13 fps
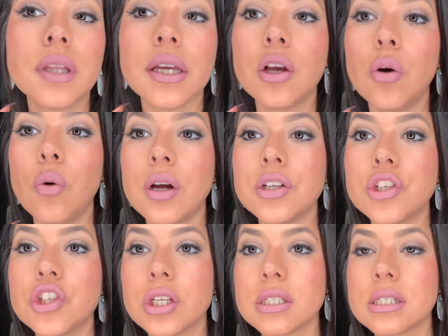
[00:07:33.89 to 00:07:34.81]
go on
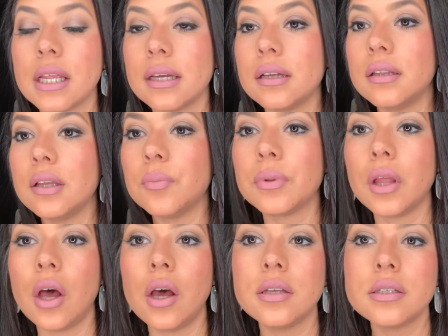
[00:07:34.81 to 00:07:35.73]
just like a lip
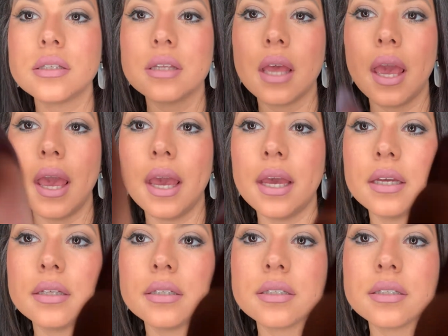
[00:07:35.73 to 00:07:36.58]
gloss, and